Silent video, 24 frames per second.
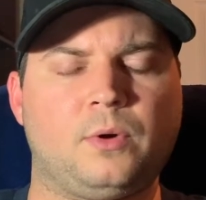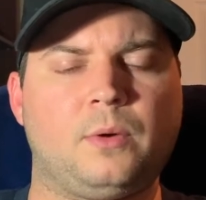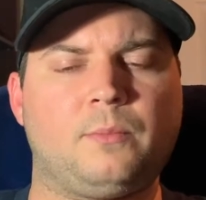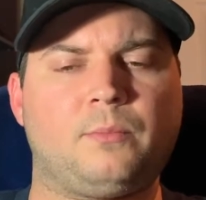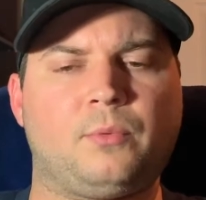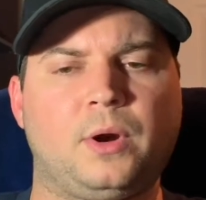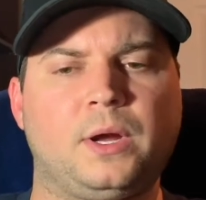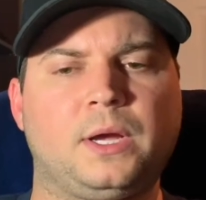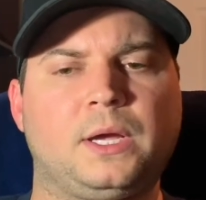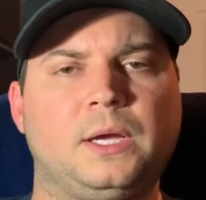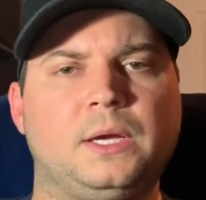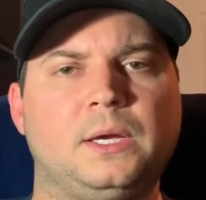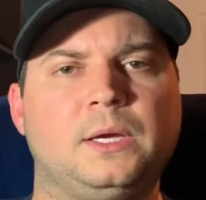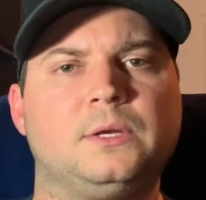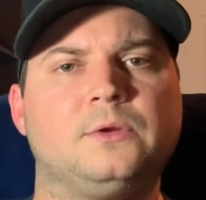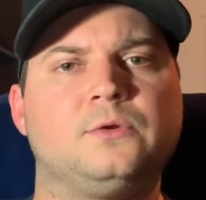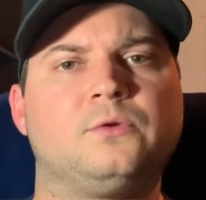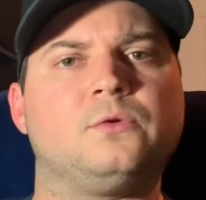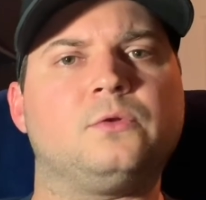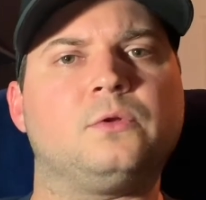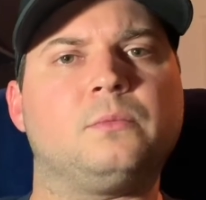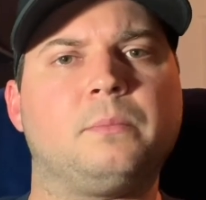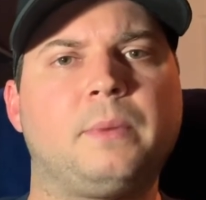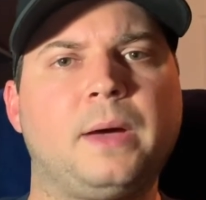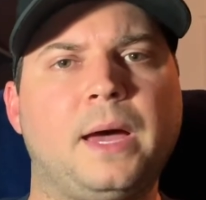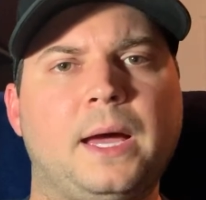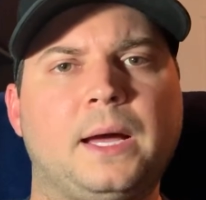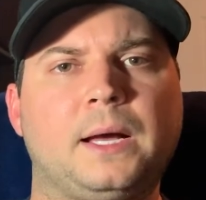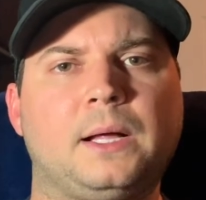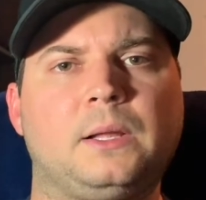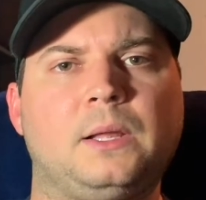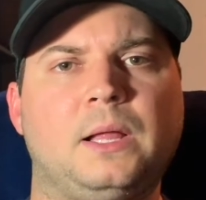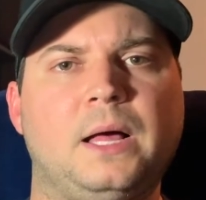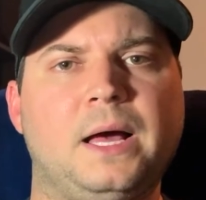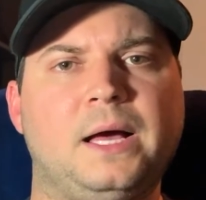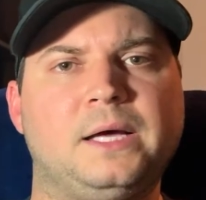breaking into the back
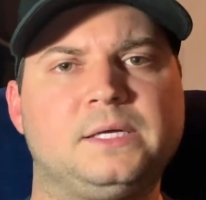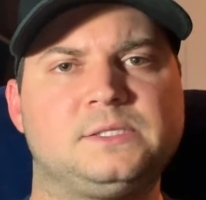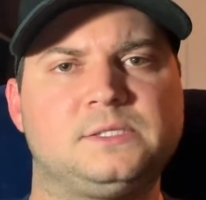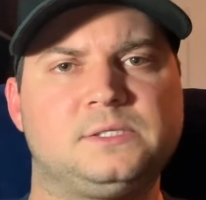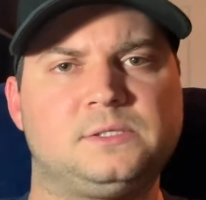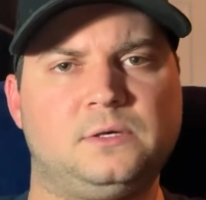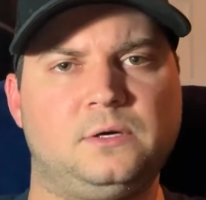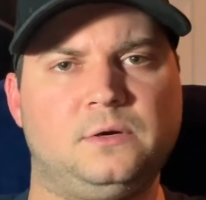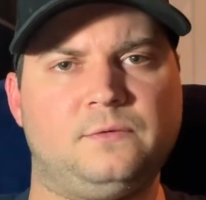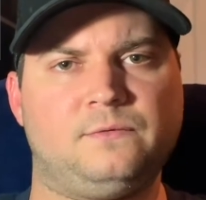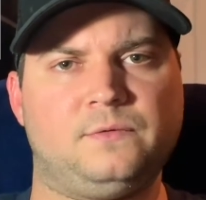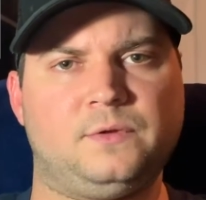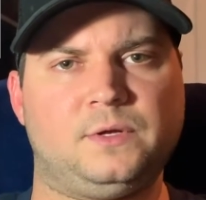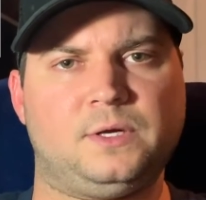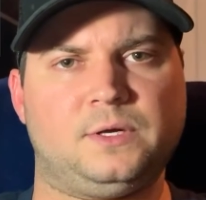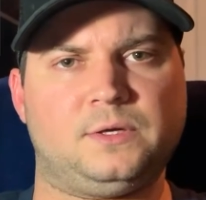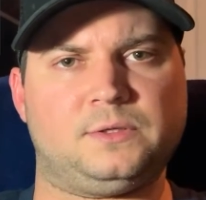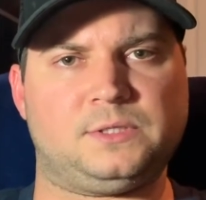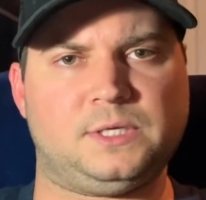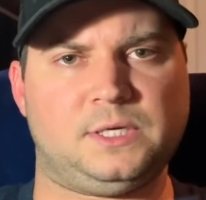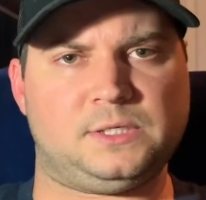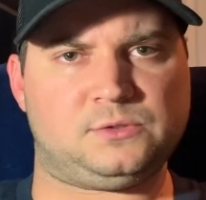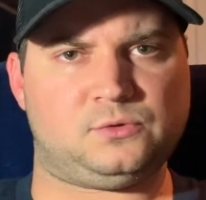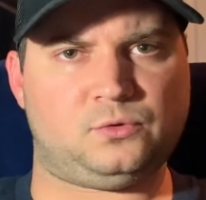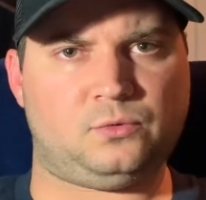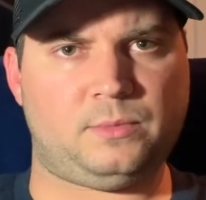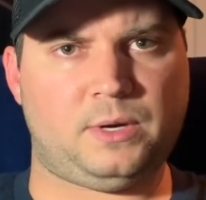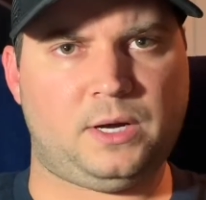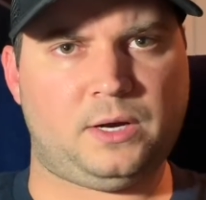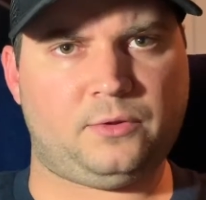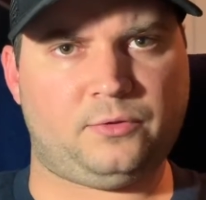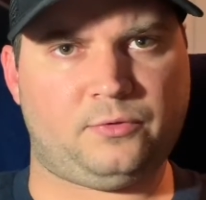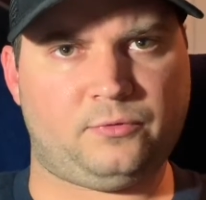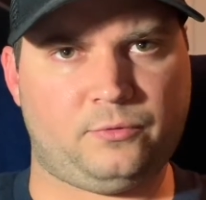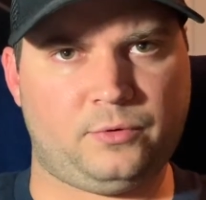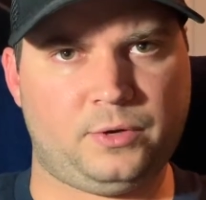glass of the Tesla
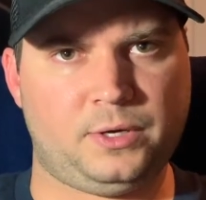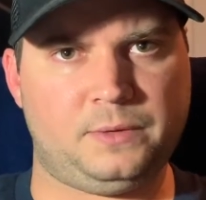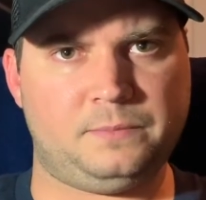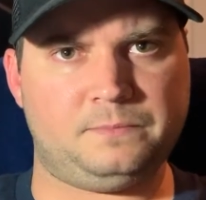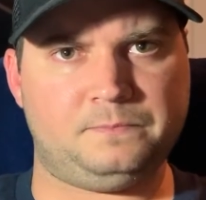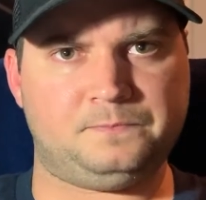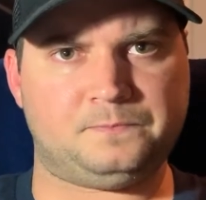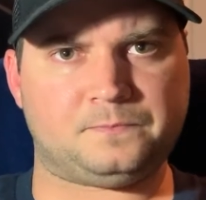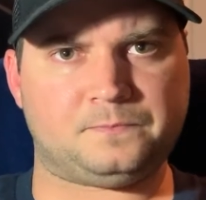Model 3,